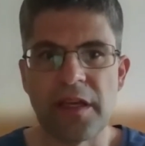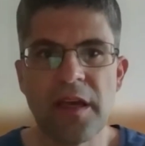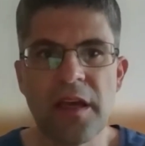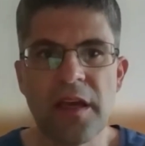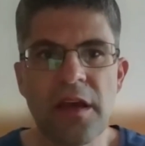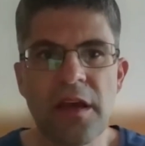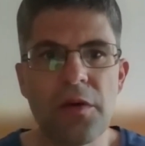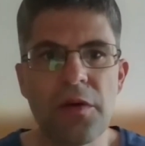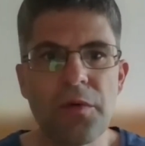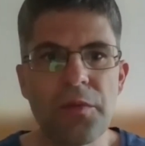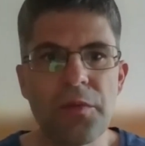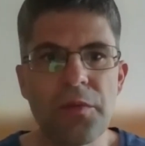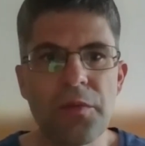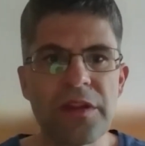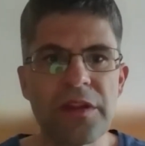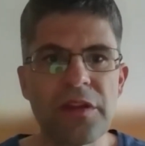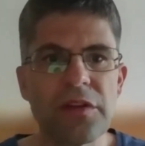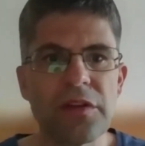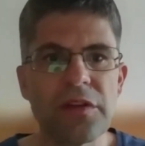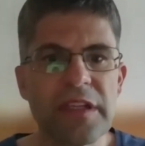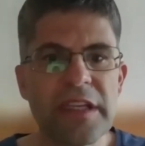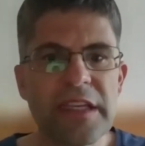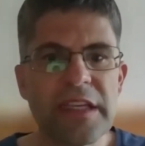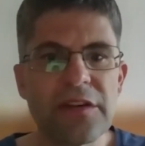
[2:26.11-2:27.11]
We don't
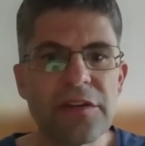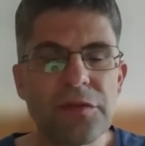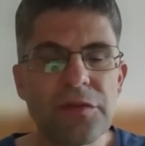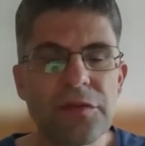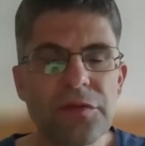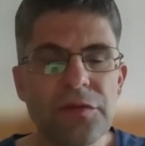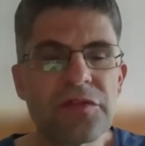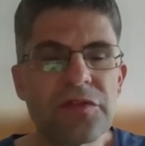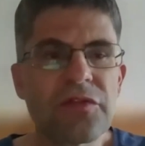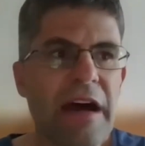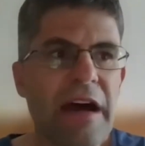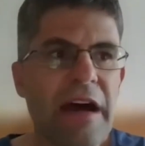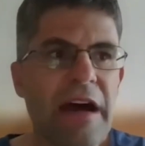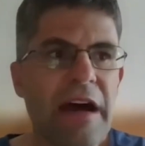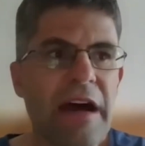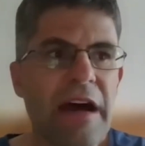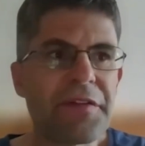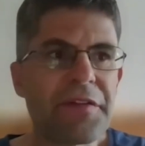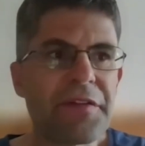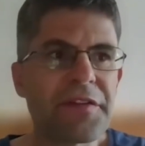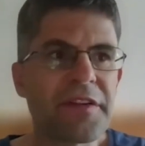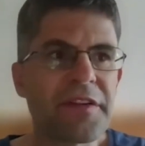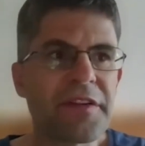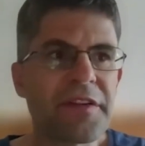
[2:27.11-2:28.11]
need to draft
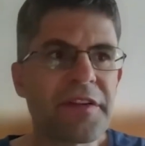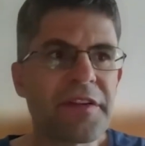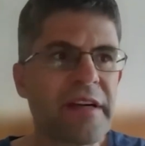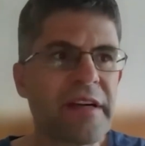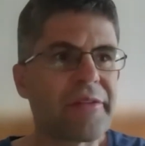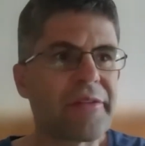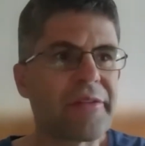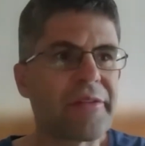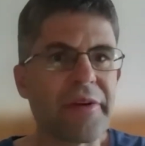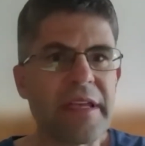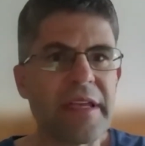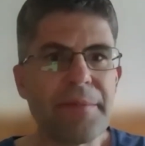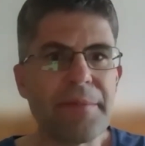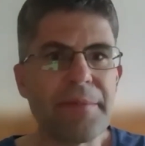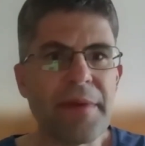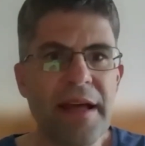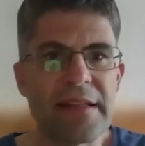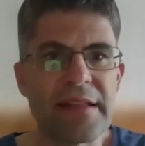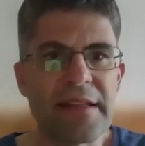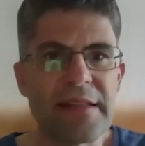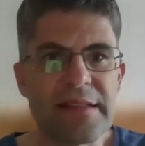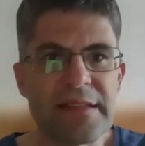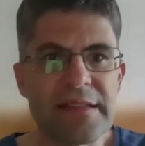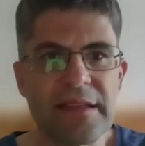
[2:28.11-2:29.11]

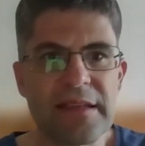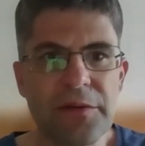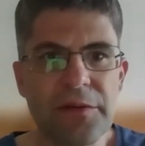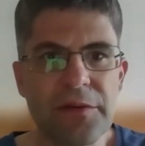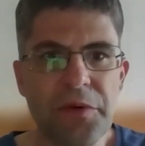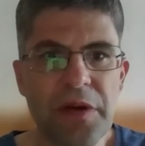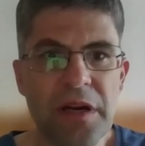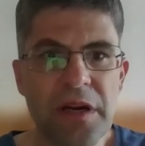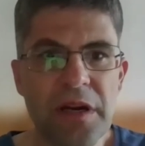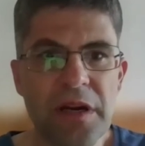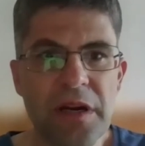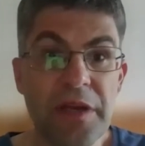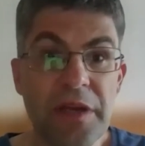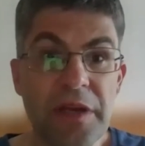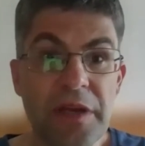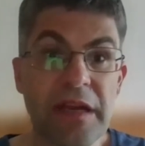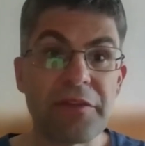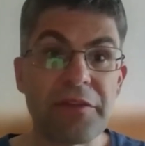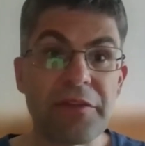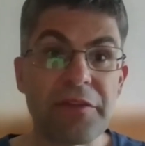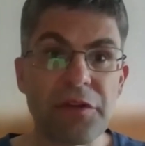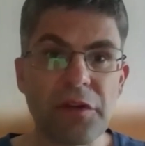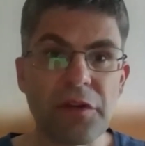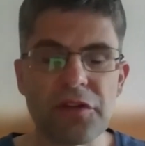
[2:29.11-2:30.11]
agreements where we are
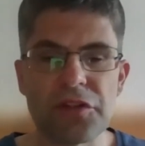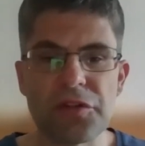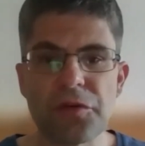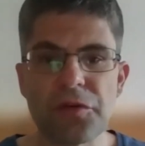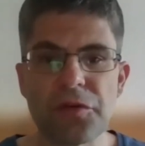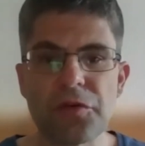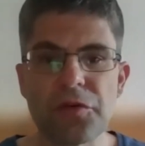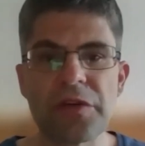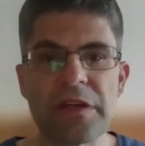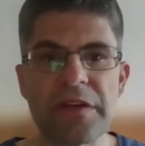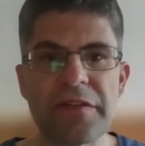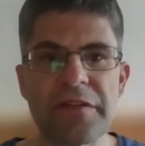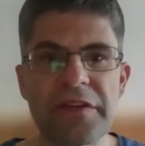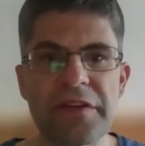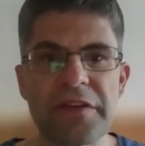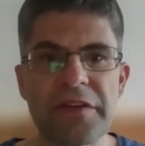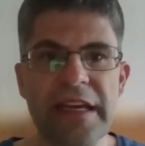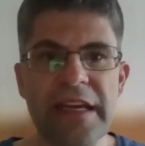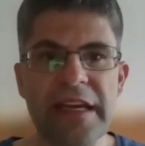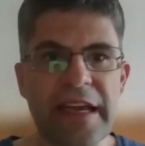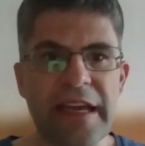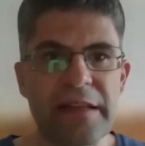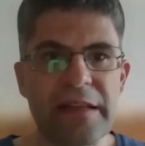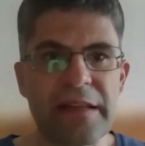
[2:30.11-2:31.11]
not sure if they
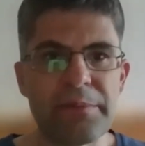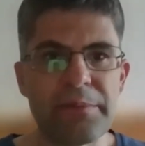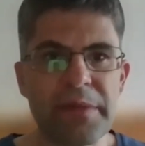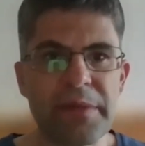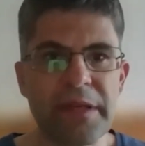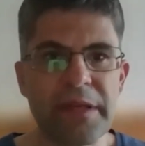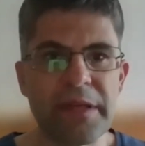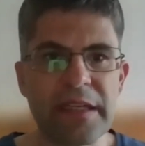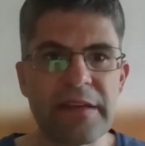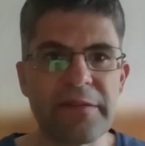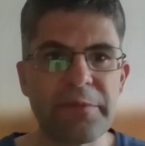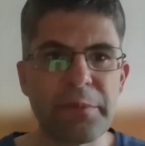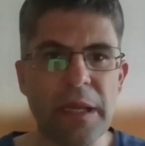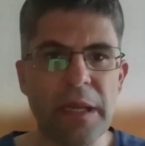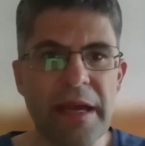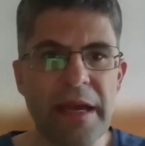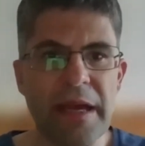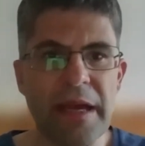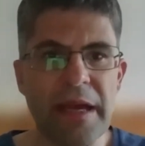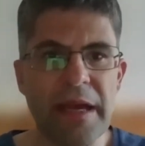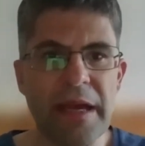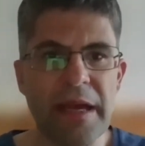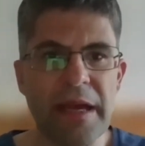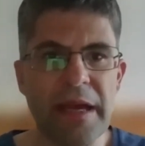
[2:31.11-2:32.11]
can be
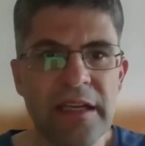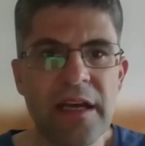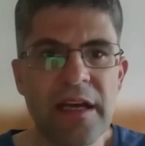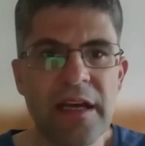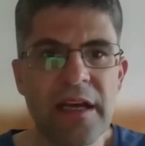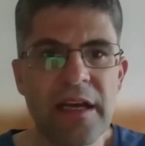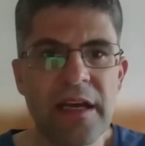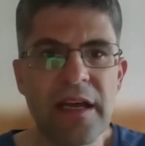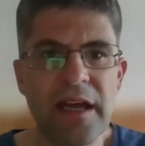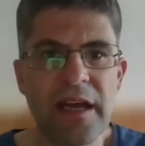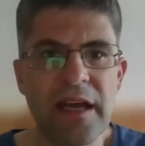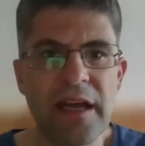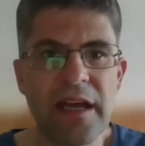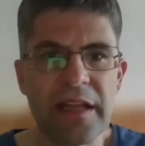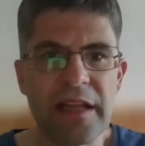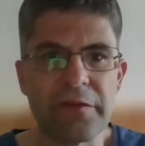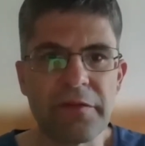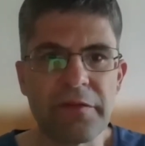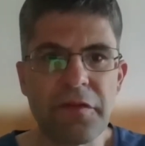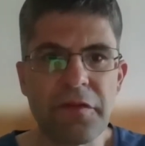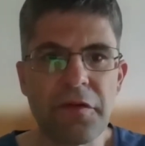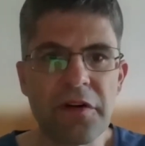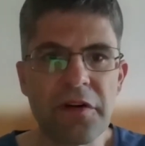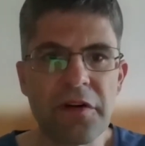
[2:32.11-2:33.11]
implemented and
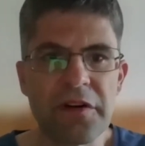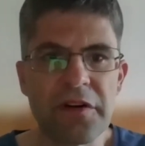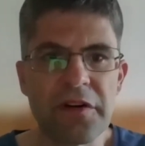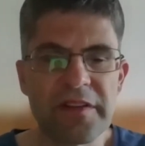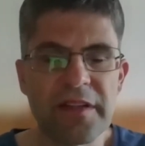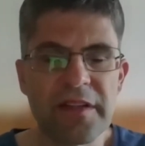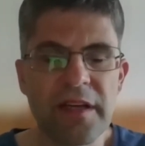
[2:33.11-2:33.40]
enforced.